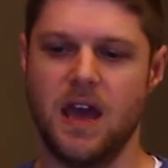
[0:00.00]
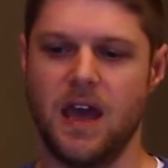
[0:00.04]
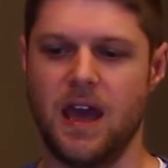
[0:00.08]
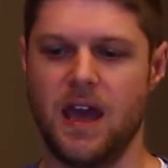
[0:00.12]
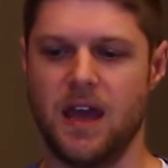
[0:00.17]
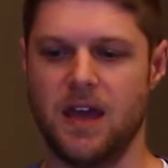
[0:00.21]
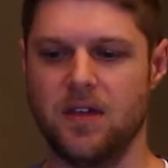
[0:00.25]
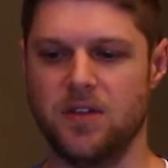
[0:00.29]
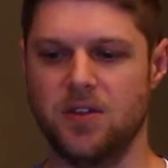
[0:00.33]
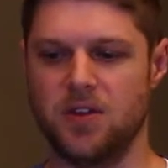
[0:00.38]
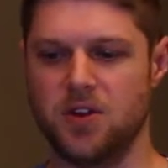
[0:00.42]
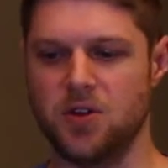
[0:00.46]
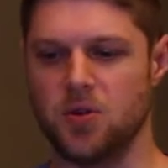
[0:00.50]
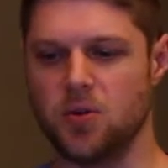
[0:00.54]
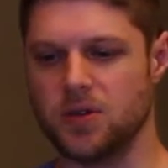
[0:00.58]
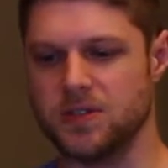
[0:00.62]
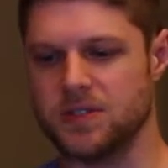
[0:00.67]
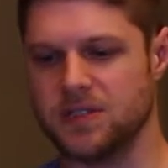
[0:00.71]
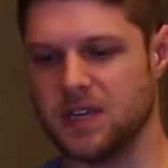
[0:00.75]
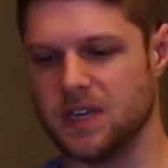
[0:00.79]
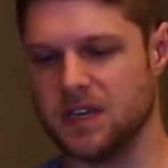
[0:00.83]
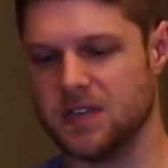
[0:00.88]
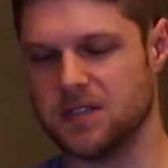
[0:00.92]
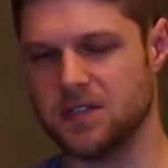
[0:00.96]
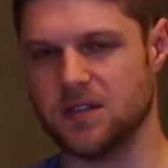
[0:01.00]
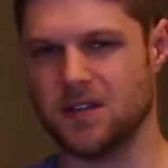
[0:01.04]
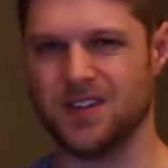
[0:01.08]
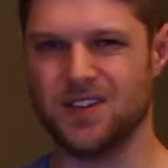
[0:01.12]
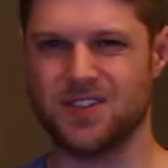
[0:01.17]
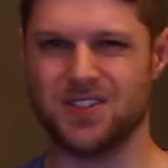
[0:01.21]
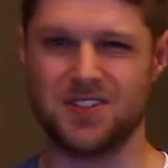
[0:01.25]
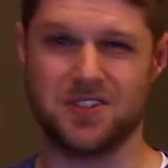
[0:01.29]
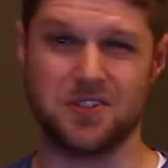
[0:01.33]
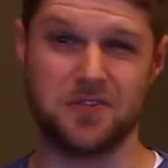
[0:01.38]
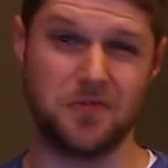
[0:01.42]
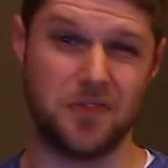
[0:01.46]
And the noise
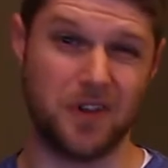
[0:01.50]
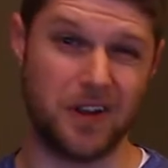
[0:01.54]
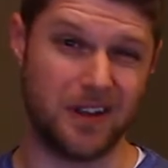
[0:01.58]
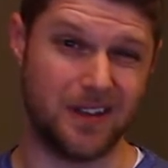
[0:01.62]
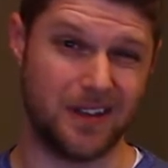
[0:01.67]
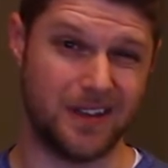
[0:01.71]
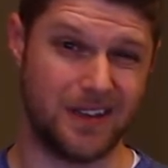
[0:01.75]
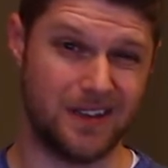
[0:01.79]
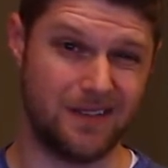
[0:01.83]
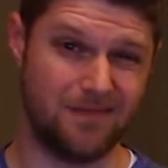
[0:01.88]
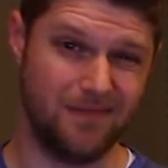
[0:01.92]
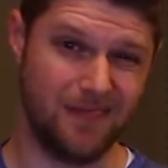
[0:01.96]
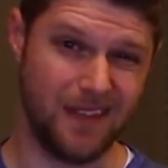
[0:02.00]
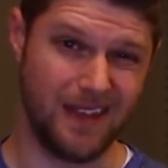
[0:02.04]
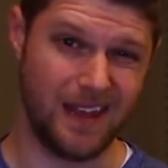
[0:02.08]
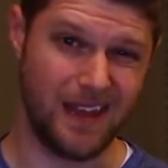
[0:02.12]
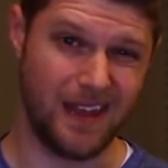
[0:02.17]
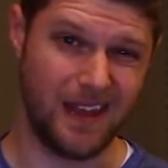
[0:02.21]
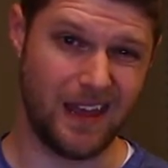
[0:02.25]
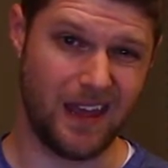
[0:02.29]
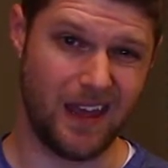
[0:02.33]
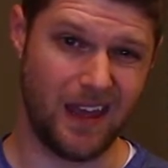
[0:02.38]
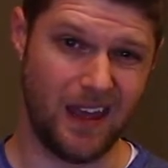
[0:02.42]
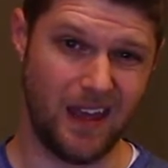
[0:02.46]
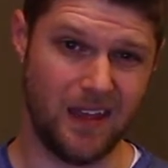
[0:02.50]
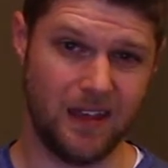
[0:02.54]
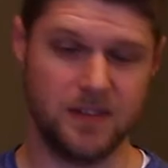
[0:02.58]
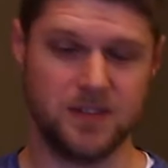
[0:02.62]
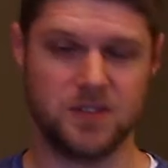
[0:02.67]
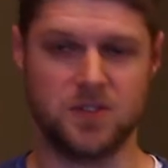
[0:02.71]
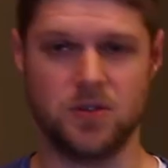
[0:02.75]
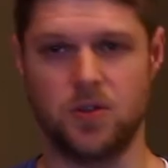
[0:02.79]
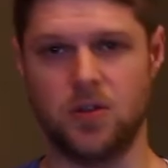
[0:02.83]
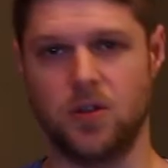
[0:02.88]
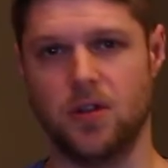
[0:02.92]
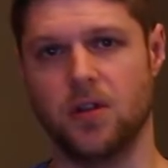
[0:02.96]
cancellation is frankly,
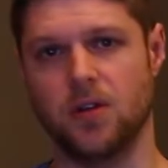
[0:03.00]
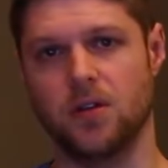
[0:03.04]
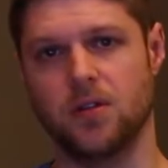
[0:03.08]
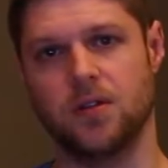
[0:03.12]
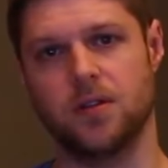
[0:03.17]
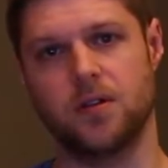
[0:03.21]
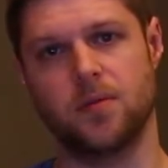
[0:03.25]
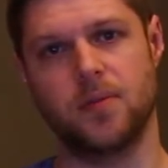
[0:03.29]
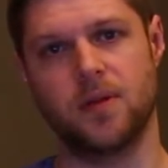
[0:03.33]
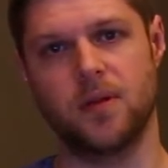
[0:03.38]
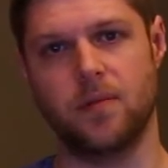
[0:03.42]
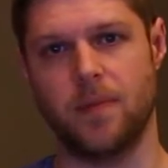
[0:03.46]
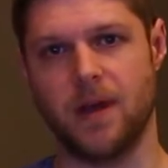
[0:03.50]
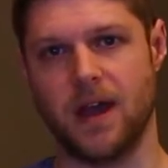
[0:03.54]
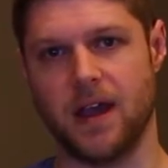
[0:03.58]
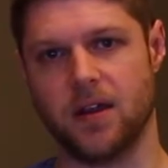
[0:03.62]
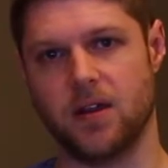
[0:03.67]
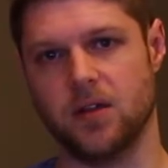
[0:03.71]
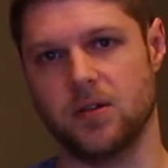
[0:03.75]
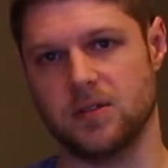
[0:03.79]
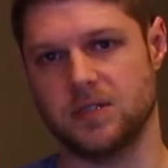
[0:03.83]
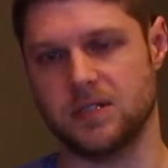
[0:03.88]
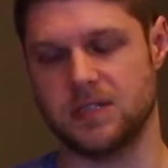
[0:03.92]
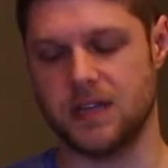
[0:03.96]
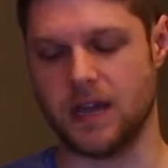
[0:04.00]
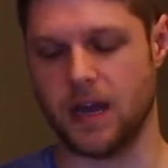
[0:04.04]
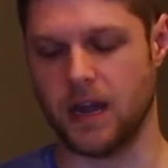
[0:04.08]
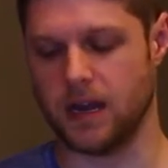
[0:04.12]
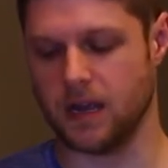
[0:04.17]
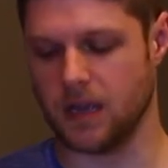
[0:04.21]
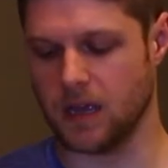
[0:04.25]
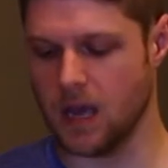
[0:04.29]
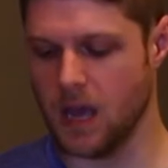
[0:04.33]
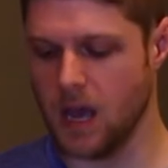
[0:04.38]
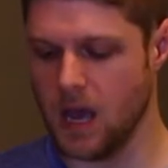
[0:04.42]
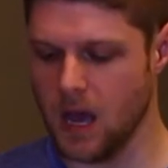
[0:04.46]
so you hear a little bit of background
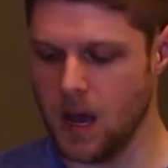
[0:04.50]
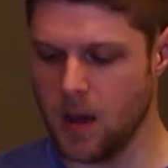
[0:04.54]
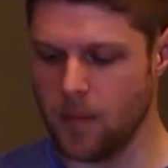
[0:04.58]
static.